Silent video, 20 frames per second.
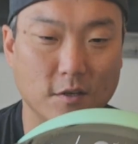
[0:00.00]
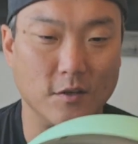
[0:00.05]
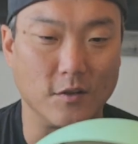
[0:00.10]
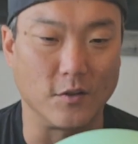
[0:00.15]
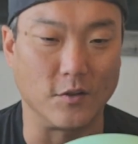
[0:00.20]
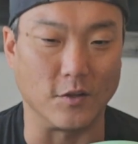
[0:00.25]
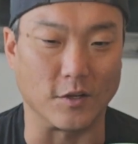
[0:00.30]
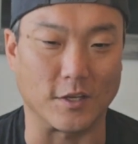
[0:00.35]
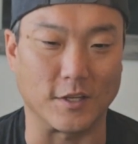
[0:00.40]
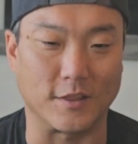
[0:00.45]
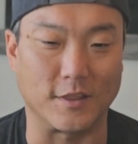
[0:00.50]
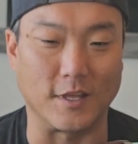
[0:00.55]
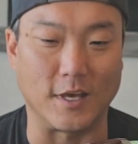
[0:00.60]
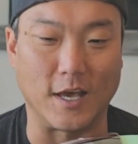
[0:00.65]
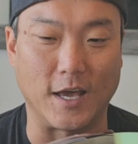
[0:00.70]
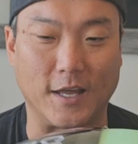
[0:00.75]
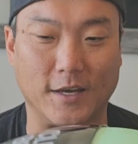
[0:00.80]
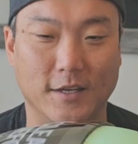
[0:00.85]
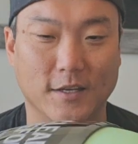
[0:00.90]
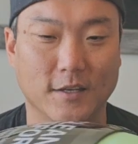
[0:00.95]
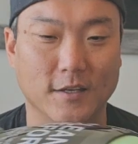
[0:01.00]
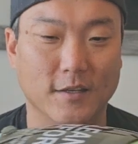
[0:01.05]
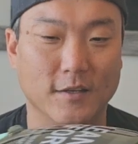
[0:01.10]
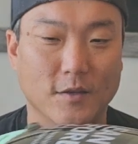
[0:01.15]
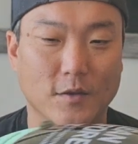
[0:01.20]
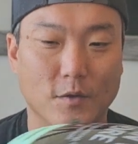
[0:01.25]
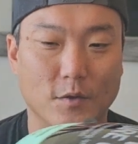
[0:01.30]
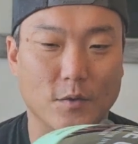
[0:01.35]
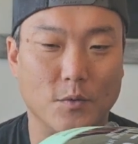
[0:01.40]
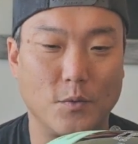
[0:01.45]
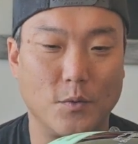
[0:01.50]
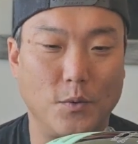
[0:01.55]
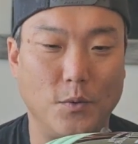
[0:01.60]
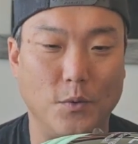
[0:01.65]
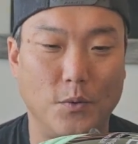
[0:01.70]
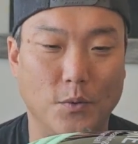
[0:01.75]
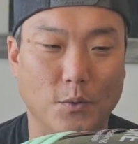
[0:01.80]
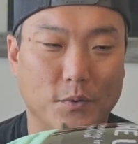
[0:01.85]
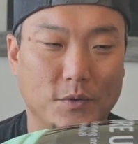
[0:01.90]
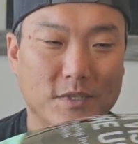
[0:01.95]
Look at that.
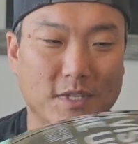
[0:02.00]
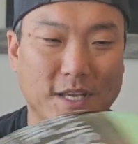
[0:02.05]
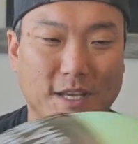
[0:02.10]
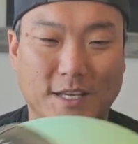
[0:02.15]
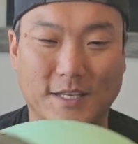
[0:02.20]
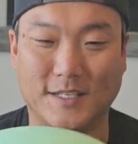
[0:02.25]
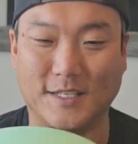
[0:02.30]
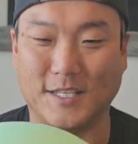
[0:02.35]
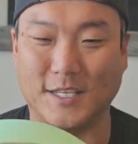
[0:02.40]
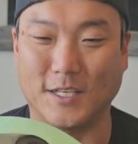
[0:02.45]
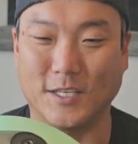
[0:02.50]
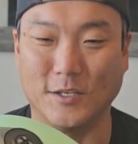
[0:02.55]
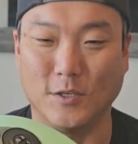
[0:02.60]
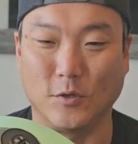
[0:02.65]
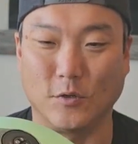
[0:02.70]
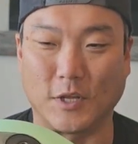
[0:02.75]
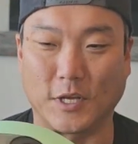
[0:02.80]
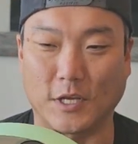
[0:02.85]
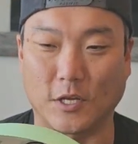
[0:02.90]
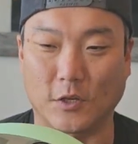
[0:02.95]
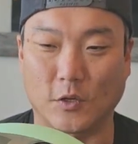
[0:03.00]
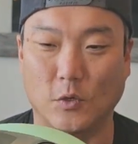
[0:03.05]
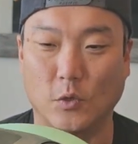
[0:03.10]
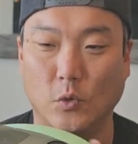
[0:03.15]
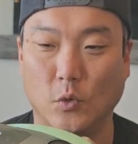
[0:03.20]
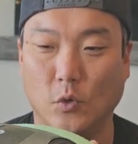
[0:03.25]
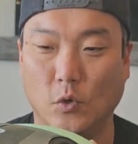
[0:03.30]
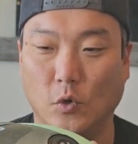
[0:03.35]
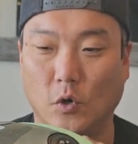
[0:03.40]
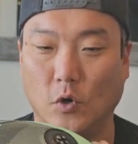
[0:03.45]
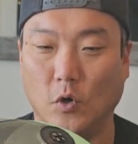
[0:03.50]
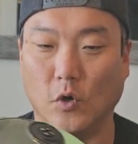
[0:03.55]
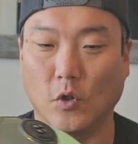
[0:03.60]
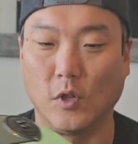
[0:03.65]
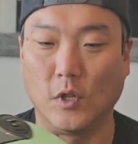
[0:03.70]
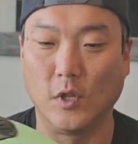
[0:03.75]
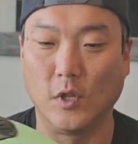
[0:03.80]
It's like a teal, like a cool,